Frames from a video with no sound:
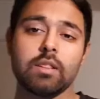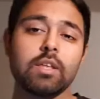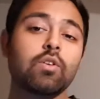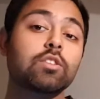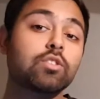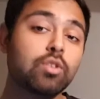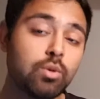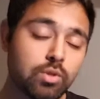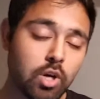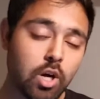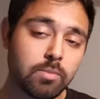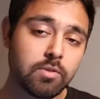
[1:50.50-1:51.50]
There are 2
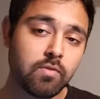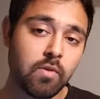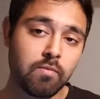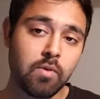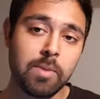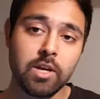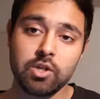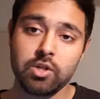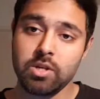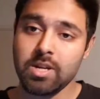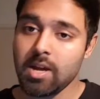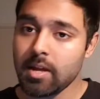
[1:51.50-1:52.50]
types of
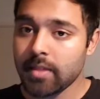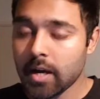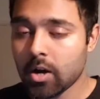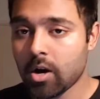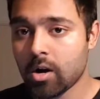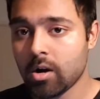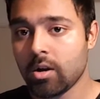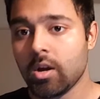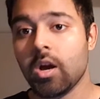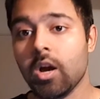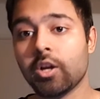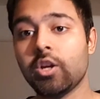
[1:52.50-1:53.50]
inflammation. They are
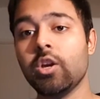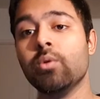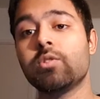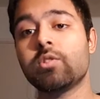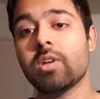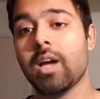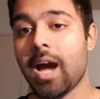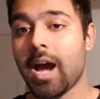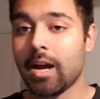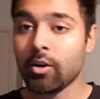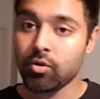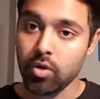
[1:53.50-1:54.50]
acute
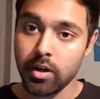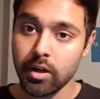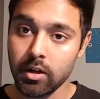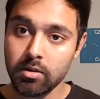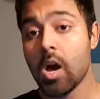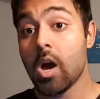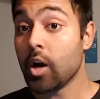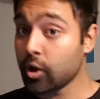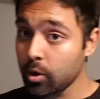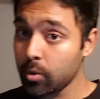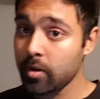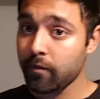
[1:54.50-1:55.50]
and chronic.
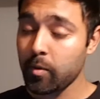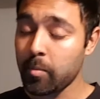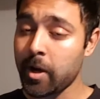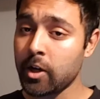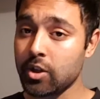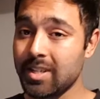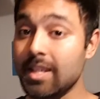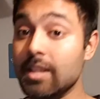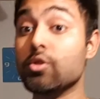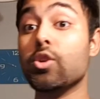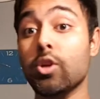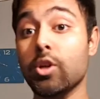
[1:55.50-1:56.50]
Acute inflammation is
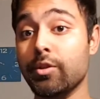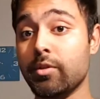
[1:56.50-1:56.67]
good.